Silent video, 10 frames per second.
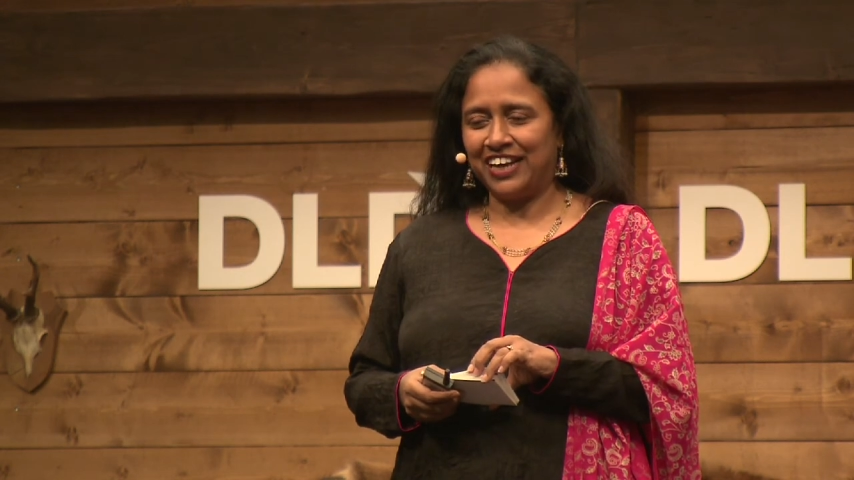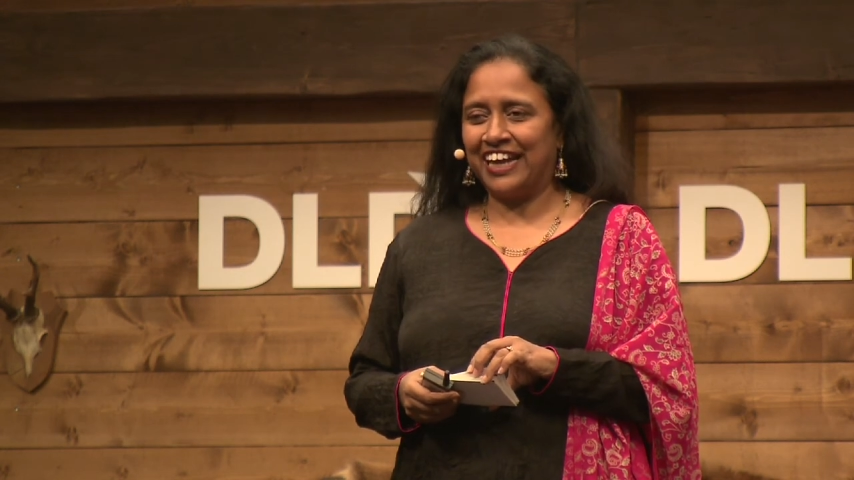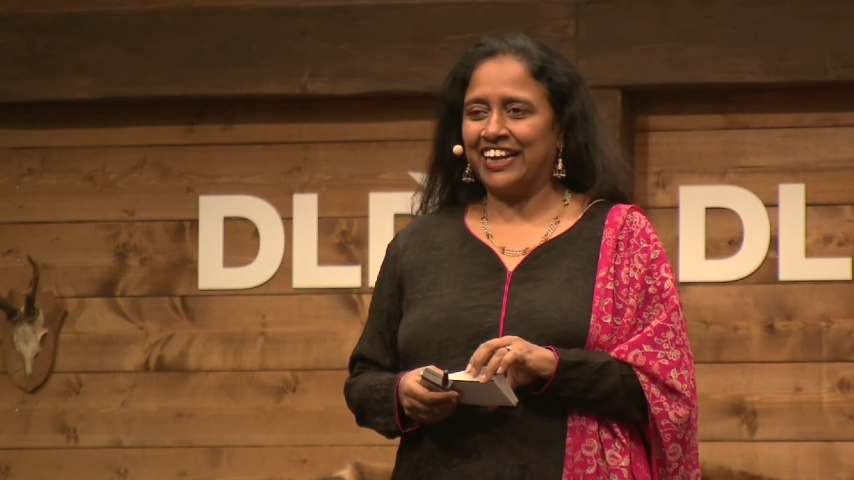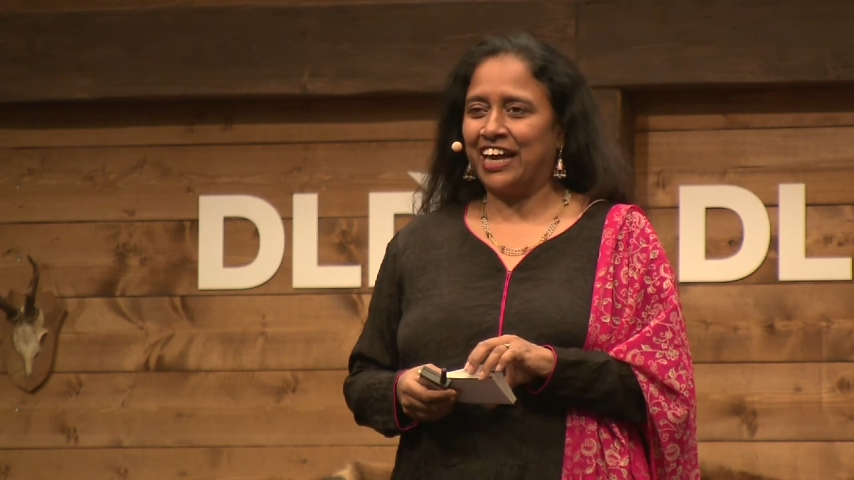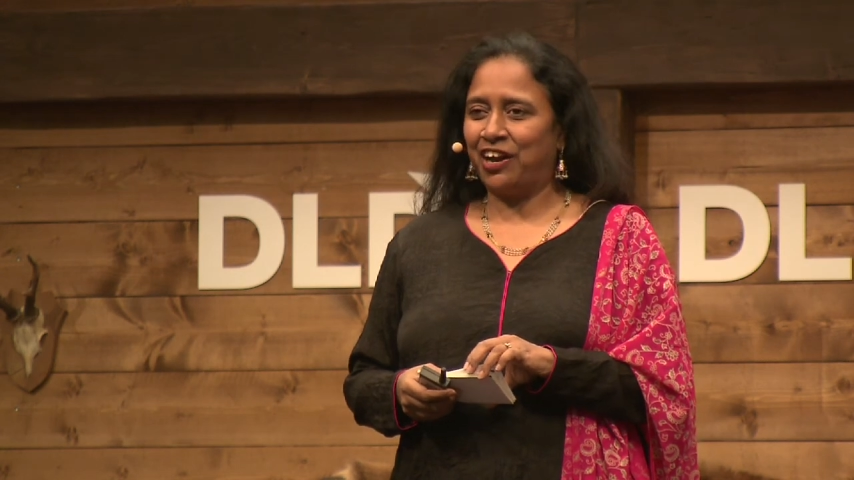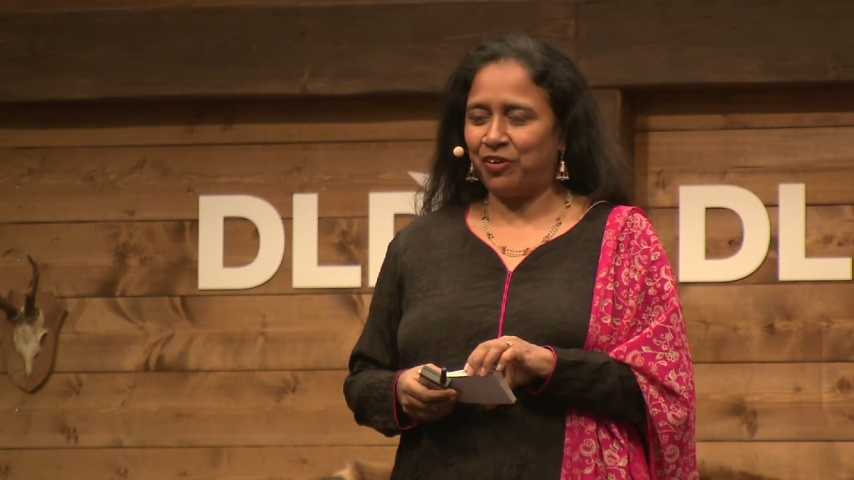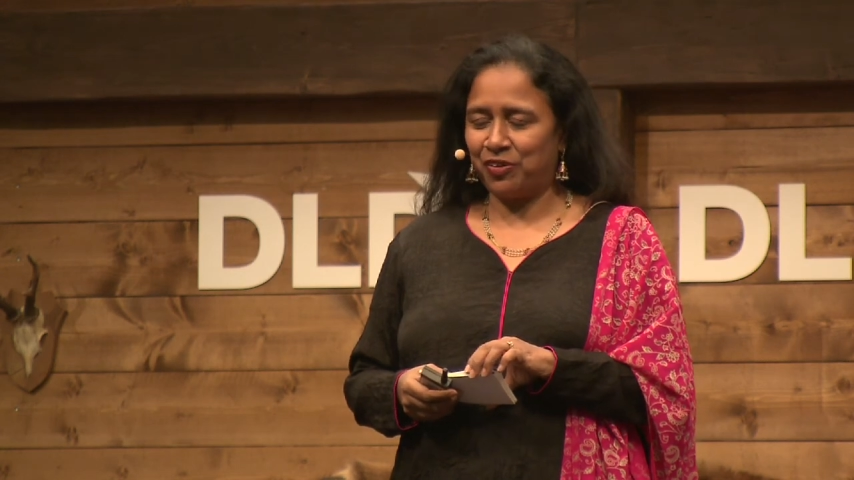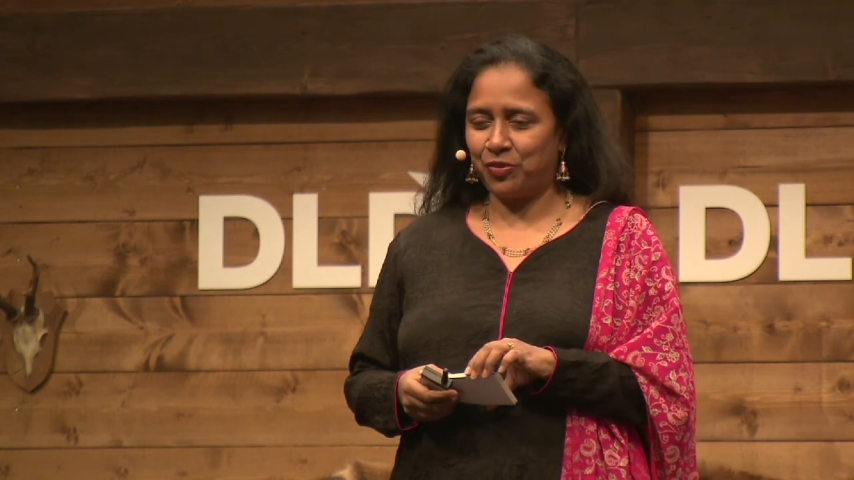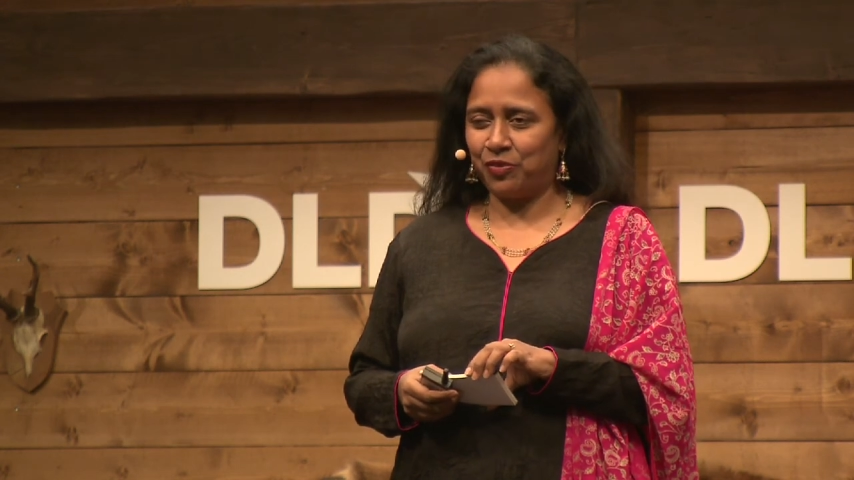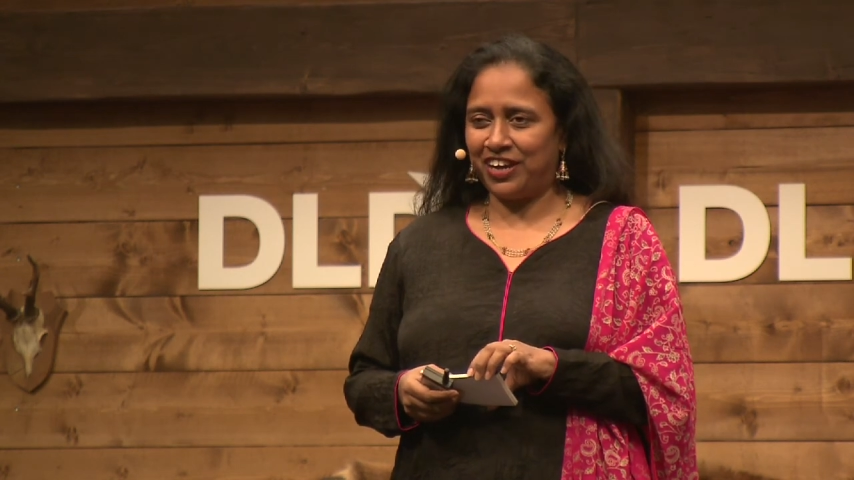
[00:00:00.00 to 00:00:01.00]
and get out
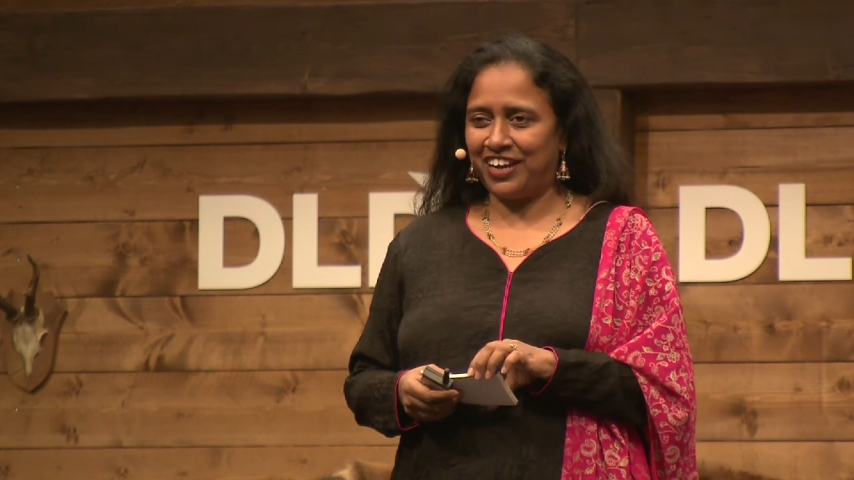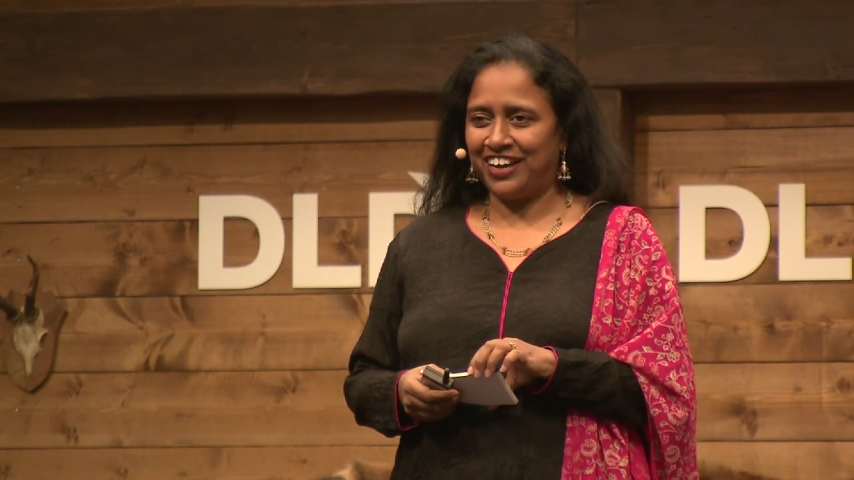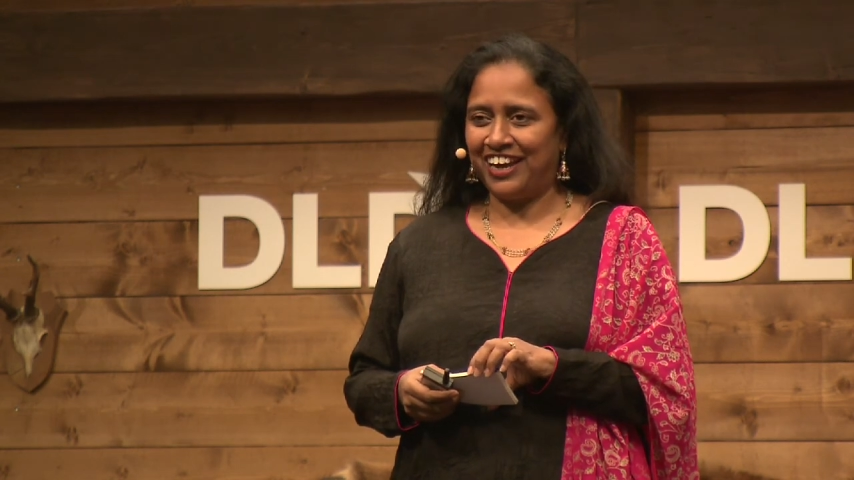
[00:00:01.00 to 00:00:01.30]
of the way